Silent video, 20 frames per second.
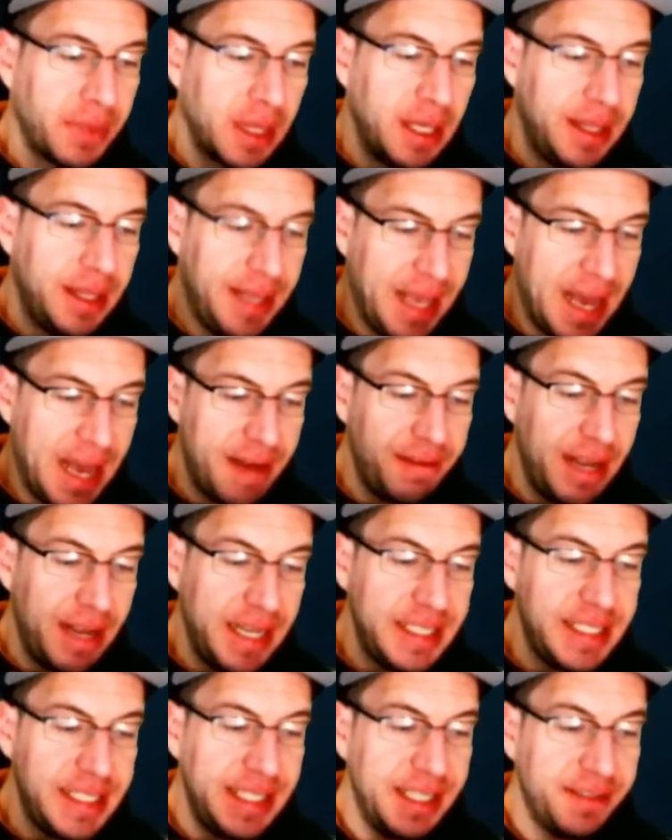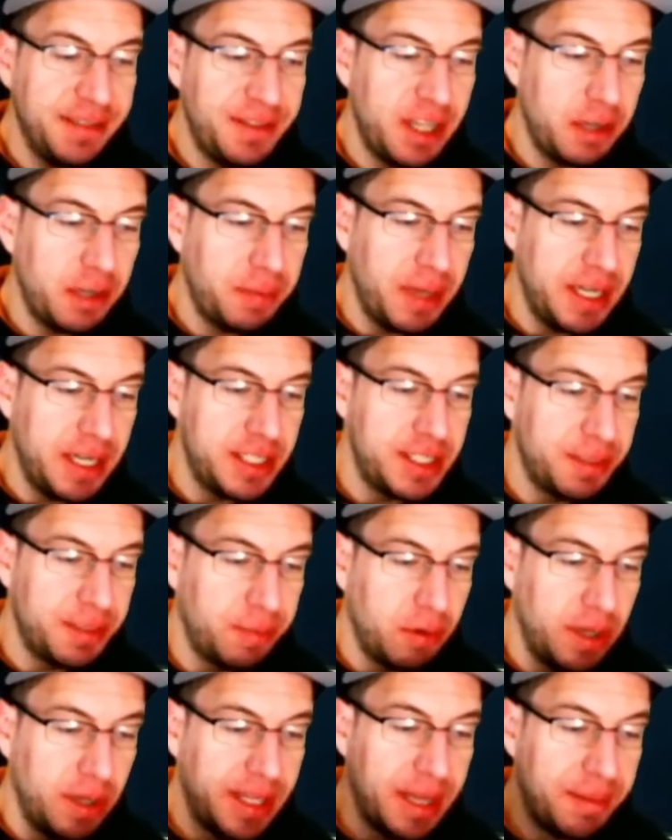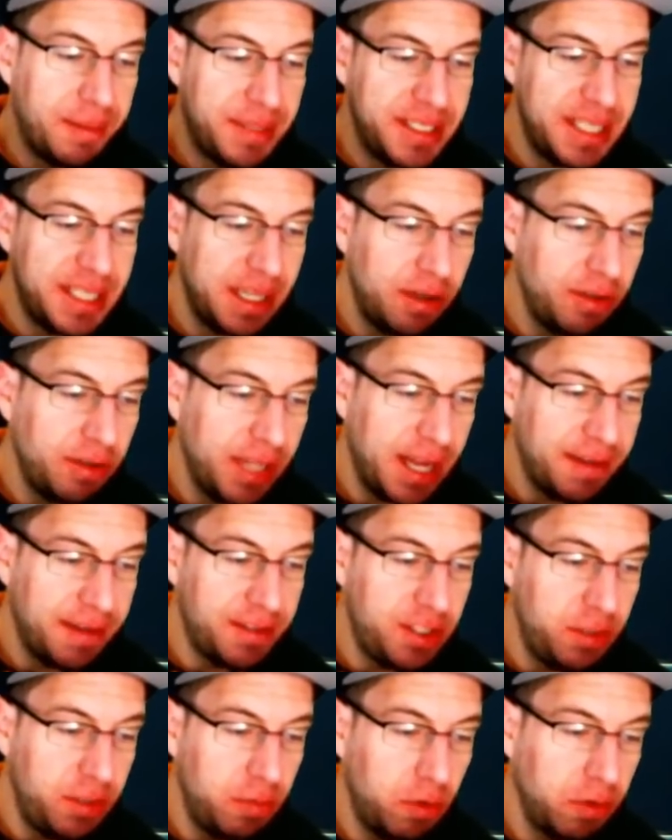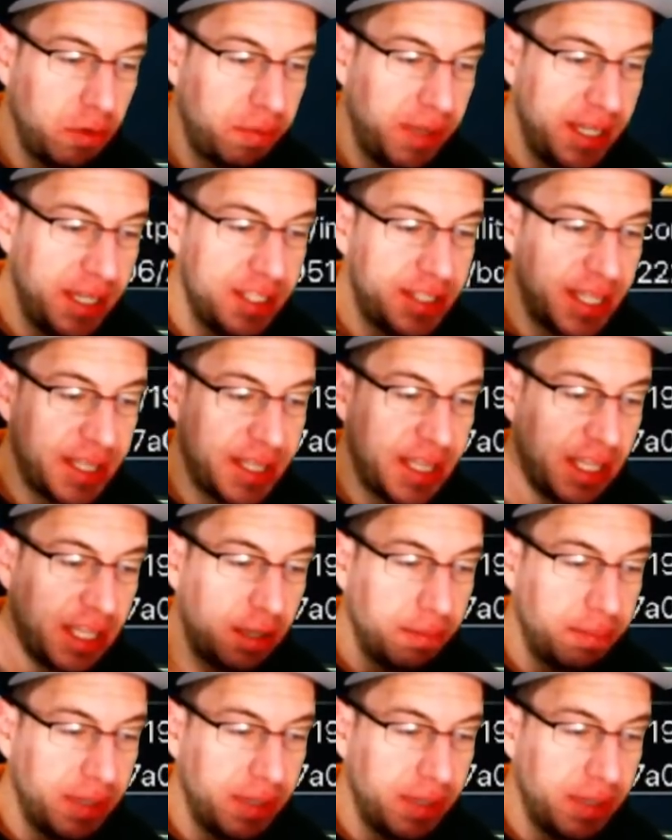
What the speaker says: They have 18 of their players deployed. That means they only have 2 more players that they could